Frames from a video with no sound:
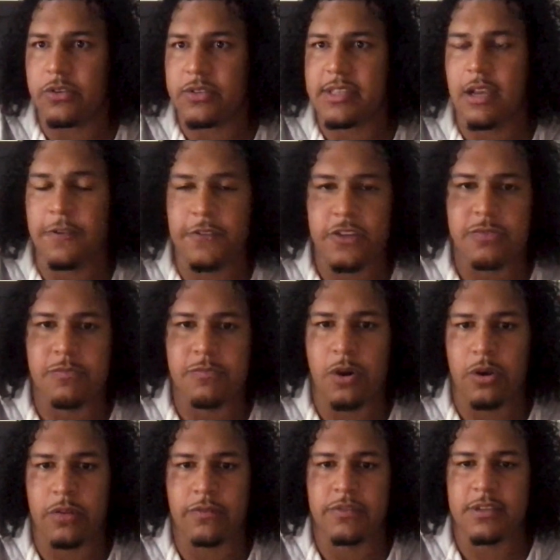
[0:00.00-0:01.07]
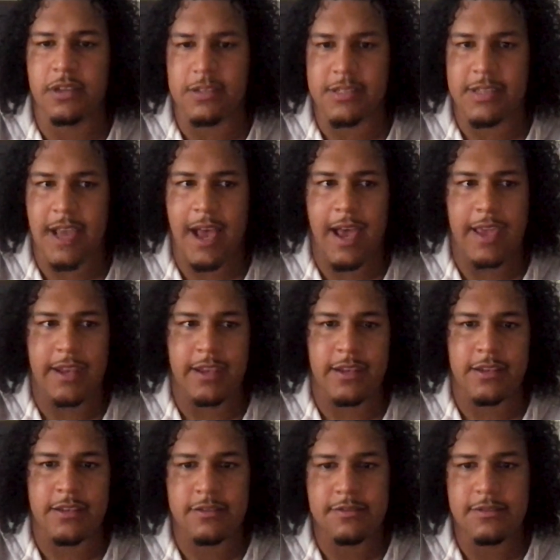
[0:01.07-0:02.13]
selfish motives aside
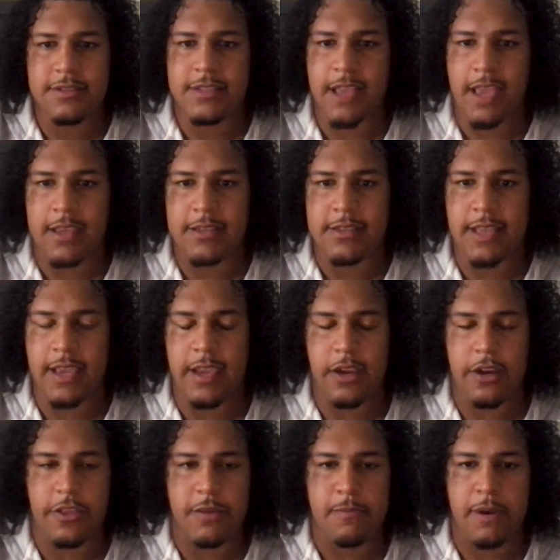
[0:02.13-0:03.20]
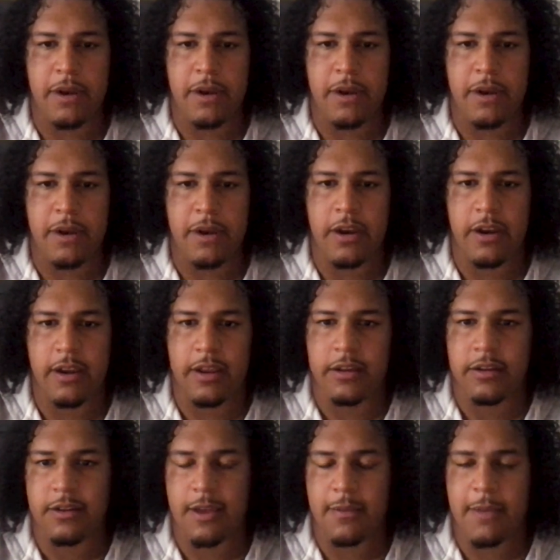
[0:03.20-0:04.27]
and stay stay here in the Burgh.
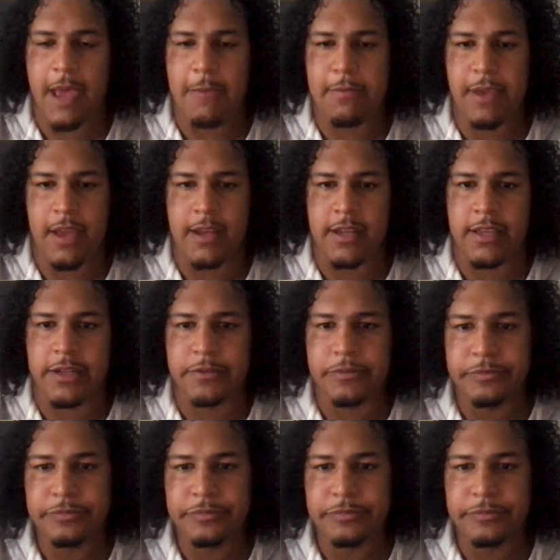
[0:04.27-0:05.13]
And I'm happy I did.